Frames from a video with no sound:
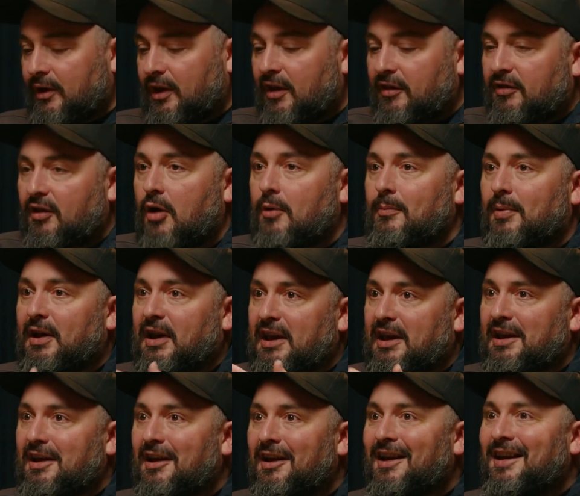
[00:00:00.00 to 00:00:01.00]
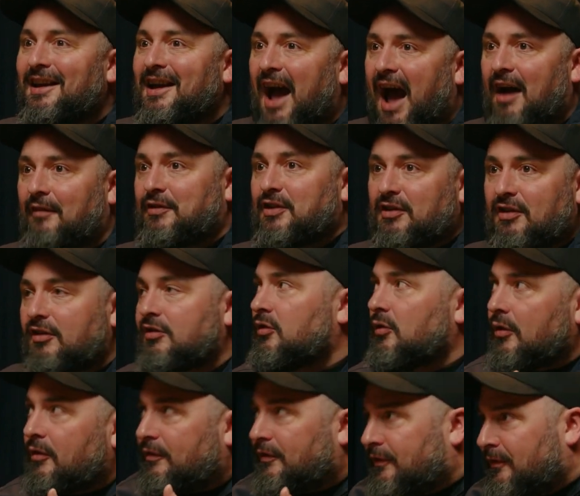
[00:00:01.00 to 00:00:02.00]
There's nobody having to
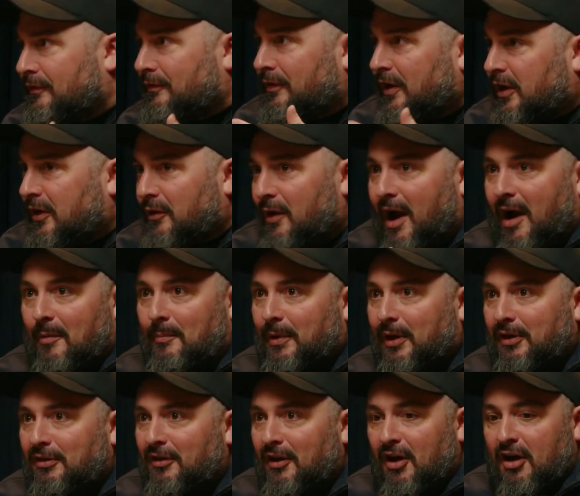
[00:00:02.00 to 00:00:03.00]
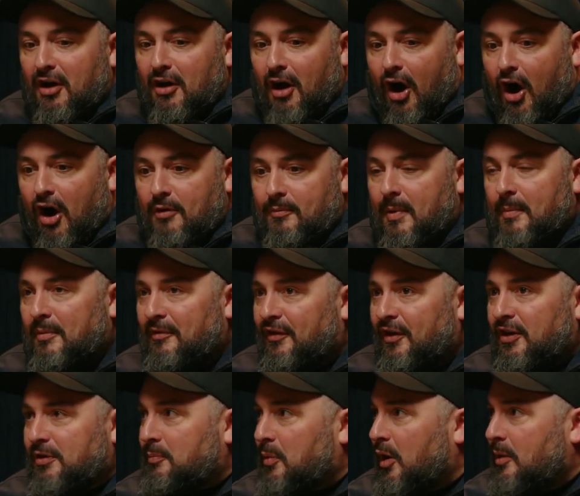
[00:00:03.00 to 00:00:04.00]
sort of figure out. Because I remember
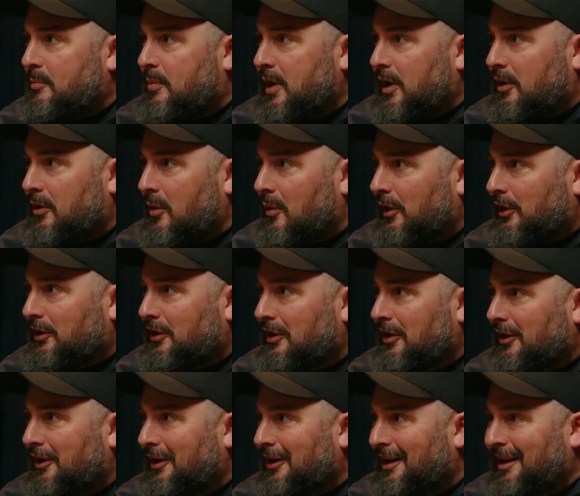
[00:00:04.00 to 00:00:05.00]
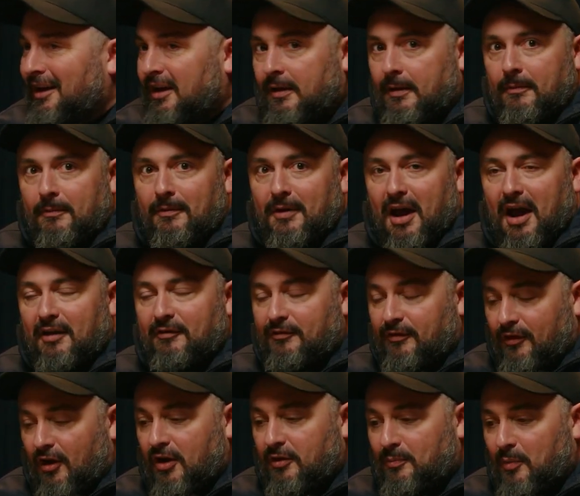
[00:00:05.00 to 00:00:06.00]
first buying Bitcoin and
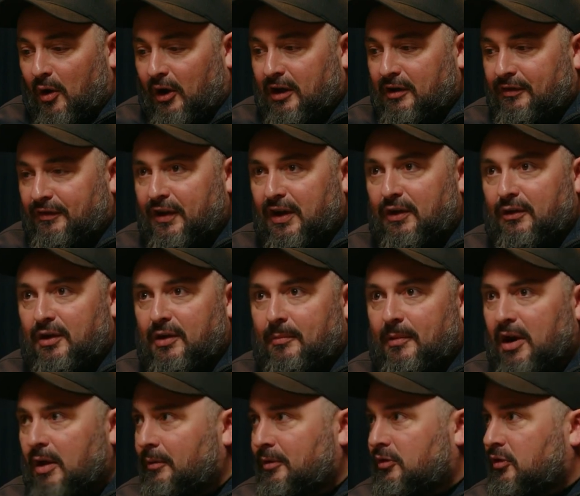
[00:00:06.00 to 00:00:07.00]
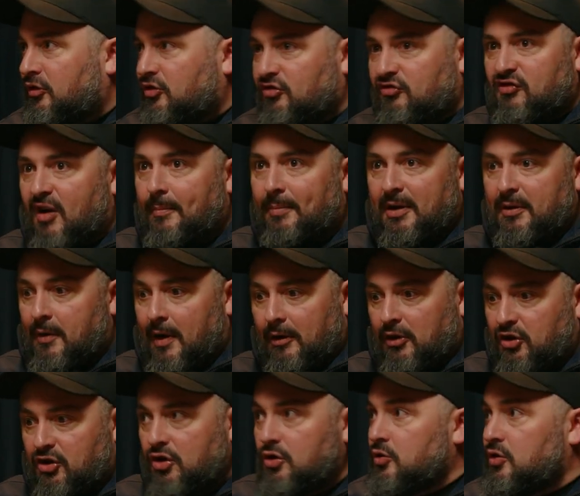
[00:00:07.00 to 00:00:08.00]
first buying Ethereum, and I was sort of scrabbling
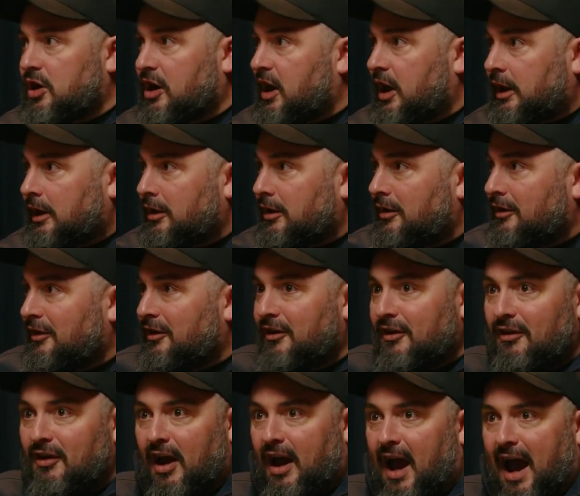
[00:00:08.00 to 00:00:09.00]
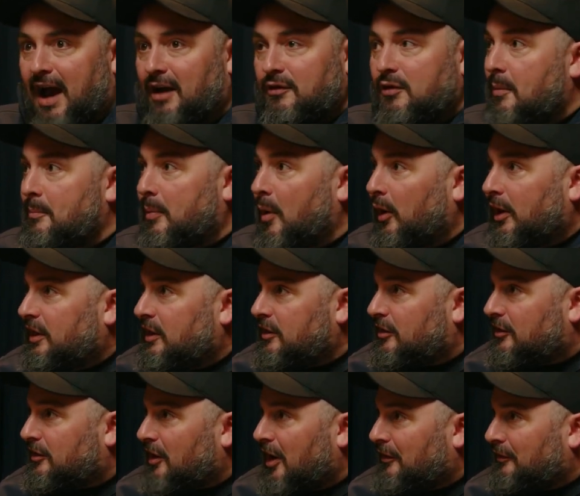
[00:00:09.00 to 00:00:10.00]
around Googling, like, how do I buy this
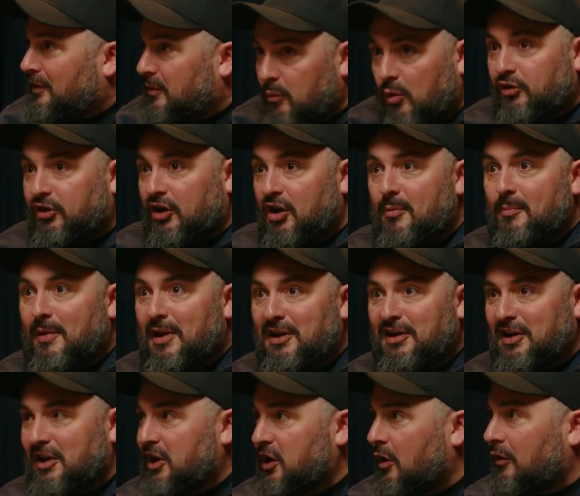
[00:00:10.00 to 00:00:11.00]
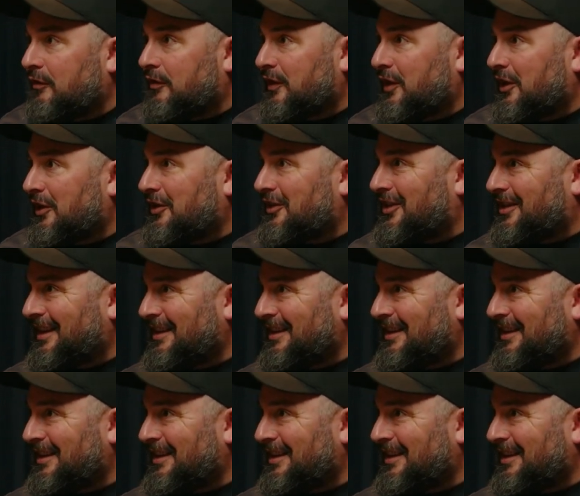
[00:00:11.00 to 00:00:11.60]
stuff? It wasn't immediately obvious.